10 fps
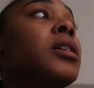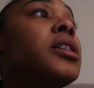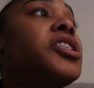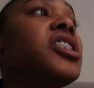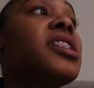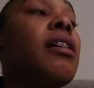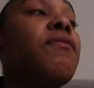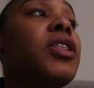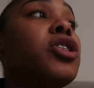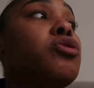she's
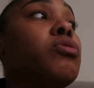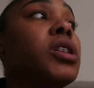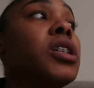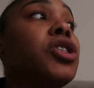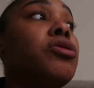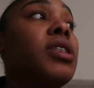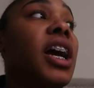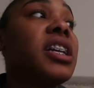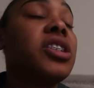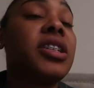not feeling too good. Do you think
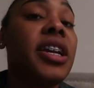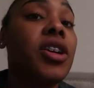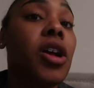I should take her